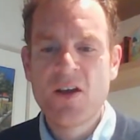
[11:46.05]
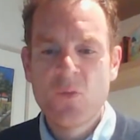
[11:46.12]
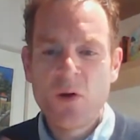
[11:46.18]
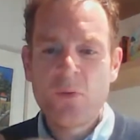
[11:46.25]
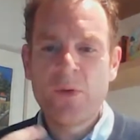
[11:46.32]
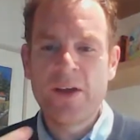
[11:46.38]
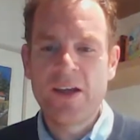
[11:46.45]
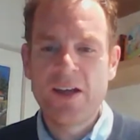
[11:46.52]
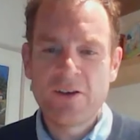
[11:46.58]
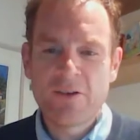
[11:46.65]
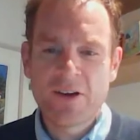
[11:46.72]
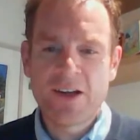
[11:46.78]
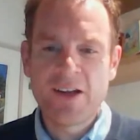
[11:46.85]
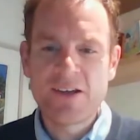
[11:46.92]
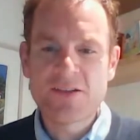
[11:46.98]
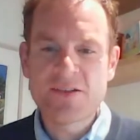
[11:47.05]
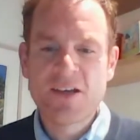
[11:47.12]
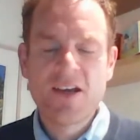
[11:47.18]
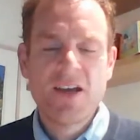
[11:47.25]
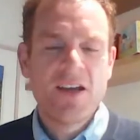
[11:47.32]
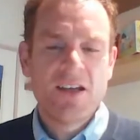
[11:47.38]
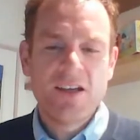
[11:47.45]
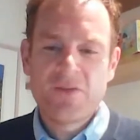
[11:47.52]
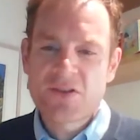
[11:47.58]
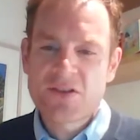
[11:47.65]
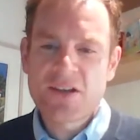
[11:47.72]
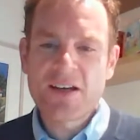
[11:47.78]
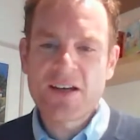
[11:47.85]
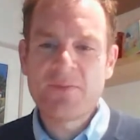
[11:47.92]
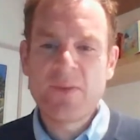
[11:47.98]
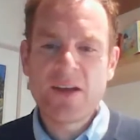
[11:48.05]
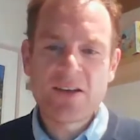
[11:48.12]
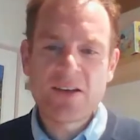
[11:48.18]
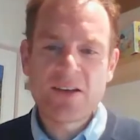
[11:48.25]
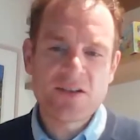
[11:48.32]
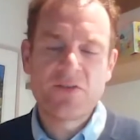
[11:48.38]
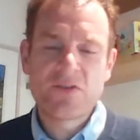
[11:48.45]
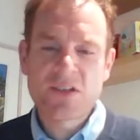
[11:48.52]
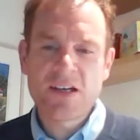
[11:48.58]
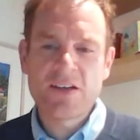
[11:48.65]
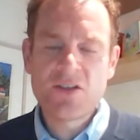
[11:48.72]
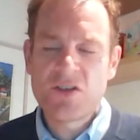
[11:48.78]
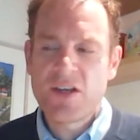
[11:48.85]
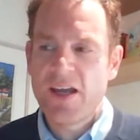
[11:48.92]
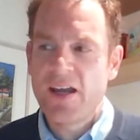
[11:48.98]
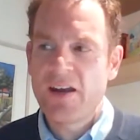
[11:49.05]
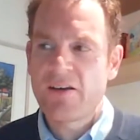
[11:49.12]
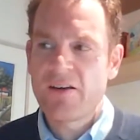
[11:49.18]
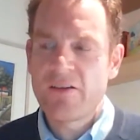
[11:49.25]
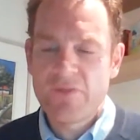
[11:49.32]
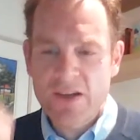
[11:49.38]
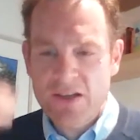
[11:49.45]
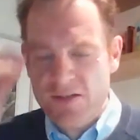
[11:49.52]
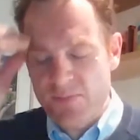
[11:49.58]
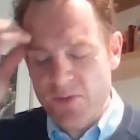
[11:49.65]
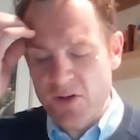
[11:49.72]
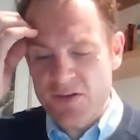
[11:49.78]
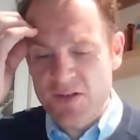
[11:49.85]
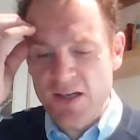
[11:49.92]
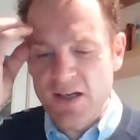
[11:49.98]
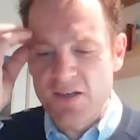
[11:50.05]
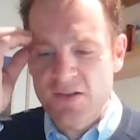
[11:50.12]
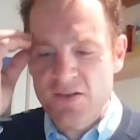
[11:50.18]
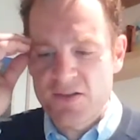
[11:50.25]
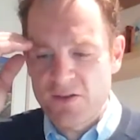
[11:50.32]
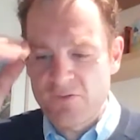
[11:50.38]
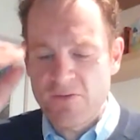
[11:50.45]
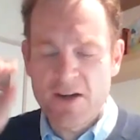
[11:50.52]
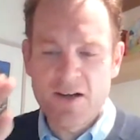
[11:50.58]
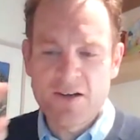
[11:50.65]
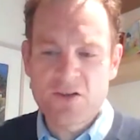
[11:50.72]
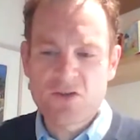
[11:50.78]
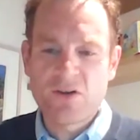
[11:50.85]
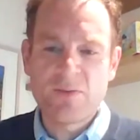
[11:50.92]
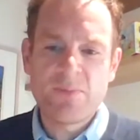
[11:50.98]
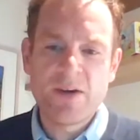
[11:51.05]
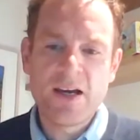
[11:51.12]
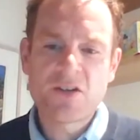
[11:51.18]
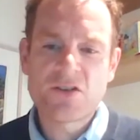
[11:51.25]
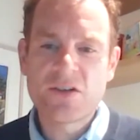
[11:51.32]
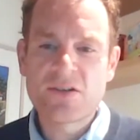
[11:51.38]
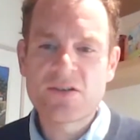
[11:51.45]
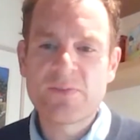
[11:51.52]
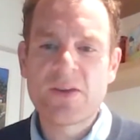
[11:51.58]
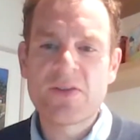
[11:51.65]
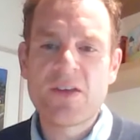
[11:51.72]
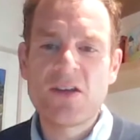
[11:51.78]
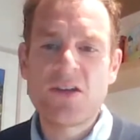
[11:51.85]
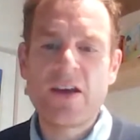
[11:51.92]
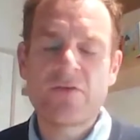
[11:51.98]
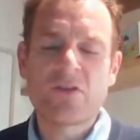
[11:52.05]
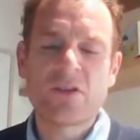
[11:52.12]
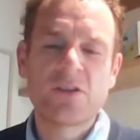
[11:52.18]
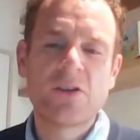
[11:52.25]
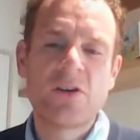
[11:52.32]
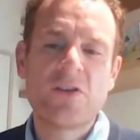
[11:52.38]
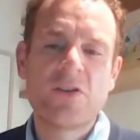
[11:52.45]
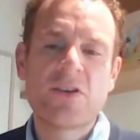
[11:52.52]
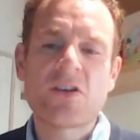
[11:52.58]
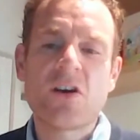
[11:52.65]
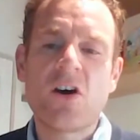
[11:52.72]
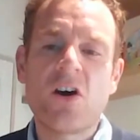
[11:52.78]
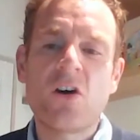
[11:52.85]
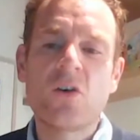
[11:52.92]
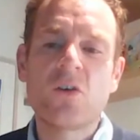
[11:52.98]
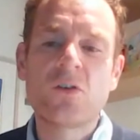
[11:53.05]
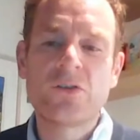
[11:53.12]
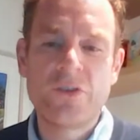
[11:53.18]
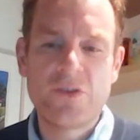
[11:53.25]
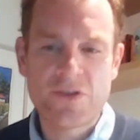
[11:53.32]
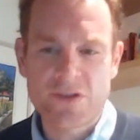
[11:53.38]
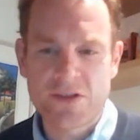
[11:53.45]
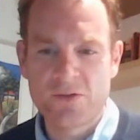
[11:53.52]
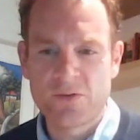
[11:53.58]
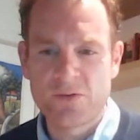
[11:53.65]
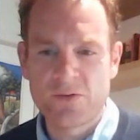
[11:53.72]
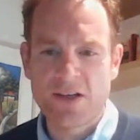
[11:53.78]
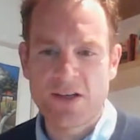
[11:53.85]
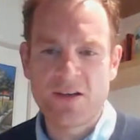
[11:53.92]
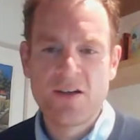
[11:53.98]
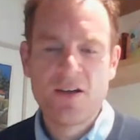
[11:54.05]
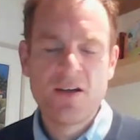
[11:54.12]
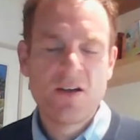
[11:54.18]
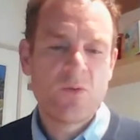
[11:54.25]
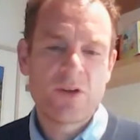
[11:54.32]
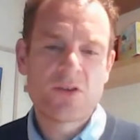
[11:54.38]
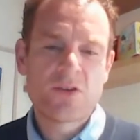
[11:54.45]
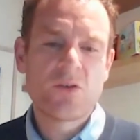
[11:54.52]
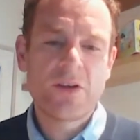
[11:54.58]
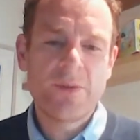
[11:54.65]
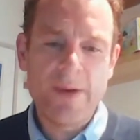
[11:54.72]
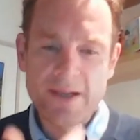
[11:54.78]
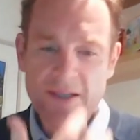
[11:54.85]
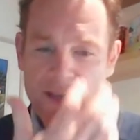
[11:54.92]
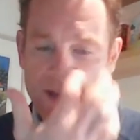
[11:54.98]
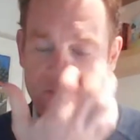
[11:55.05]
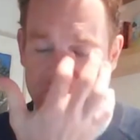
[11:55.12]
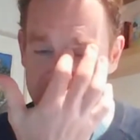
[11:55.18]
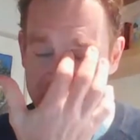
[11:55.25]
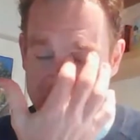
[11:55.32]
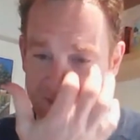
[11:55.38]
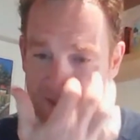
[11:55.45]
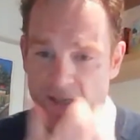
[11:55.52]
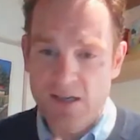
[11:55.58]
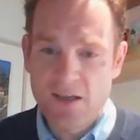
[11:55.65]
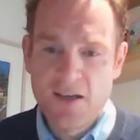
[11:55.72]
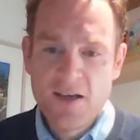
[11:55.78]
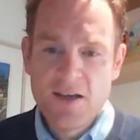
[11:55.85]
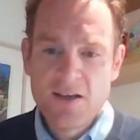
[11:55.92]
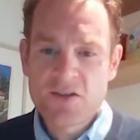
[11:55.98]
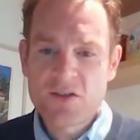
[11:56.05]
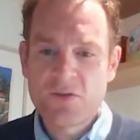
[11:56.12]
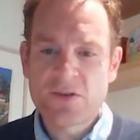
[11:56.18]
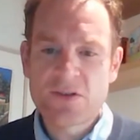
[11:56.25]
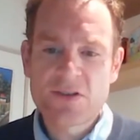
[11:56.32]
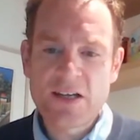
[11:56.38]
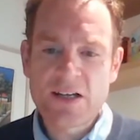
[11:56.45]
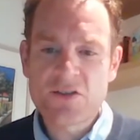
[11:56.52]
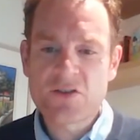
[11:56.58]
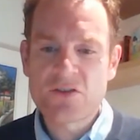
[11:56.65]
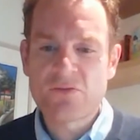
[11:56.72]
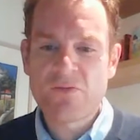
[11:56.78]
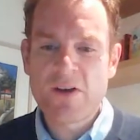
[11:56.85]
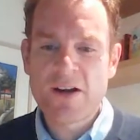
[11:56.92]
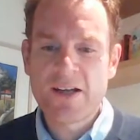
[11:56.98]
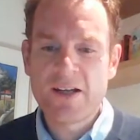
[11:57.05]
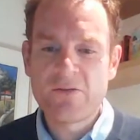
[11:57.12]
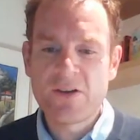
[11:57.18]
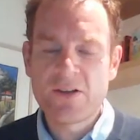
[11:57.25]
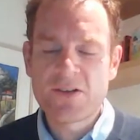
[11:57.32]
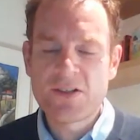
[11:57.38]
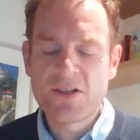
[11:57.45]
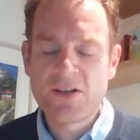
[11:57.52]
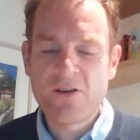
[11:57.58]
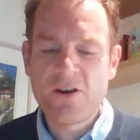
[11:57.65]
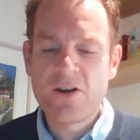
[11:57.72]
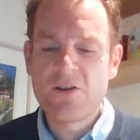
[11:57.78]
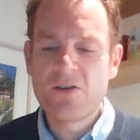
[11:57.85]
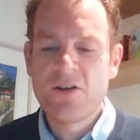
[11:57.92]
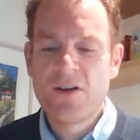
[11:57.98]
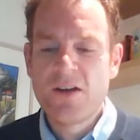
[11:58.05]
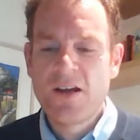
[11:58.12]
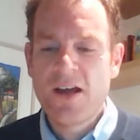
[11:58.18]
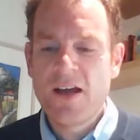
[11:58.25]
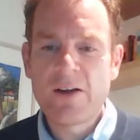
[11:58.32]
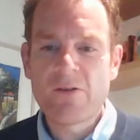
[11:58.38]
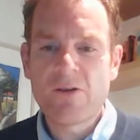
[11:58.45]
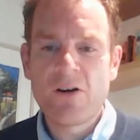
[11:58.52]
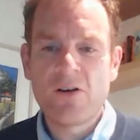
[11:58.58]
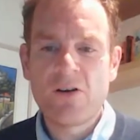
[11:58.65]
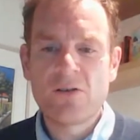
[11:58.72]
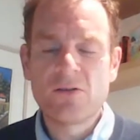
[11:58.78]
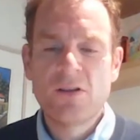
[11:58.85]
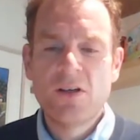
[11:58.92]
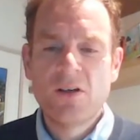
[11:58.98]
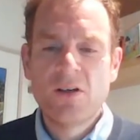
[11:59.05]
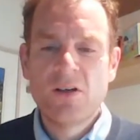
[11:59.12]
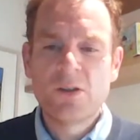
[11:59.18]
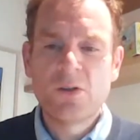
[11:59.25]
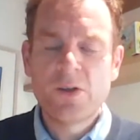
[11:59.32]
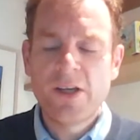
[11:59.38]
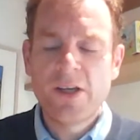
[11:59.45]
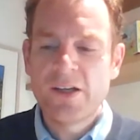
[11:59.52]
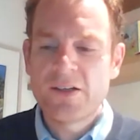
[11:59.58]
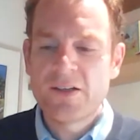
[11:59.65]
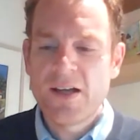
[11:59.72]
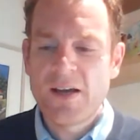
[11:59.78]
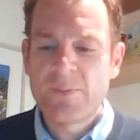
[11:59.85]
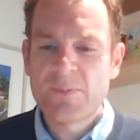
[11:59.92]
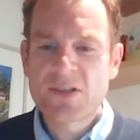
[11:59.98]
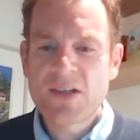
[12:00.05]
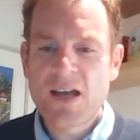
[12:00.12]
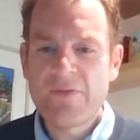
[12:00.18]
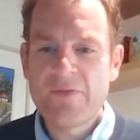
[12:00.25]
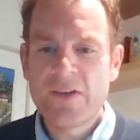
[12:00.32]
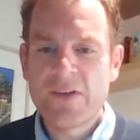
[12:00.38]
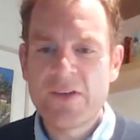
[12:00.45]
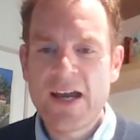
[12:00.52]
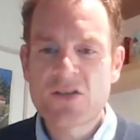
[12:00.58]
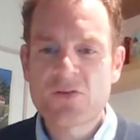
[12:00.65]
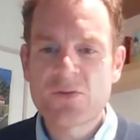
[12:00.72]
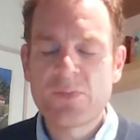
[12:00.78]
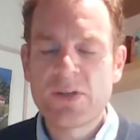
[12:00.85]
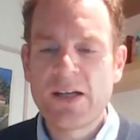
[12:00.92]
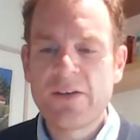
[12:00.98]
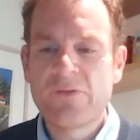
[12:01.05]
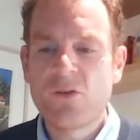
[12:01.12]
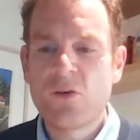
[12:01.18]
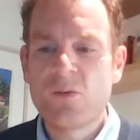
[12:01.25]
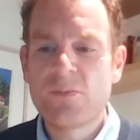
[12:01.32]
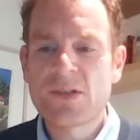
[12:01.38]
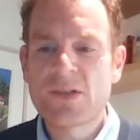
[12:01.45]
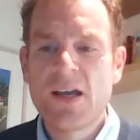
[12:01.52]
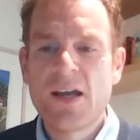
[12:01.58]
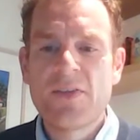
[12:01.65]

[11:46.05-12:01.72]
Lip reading: What we're hearing is you've studied medicine, you've studied your area of expertise, you're ready to treat patients, but then you have to learn this whole new skill set. We're talking about governance here. Stuart's touched on running Xero, payroll. We're looking at staff engagement platforms.